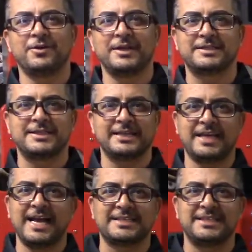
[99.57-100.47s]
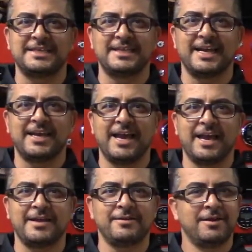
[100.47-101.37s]
It's the tax season
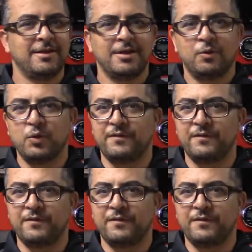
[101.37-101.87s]
again. We're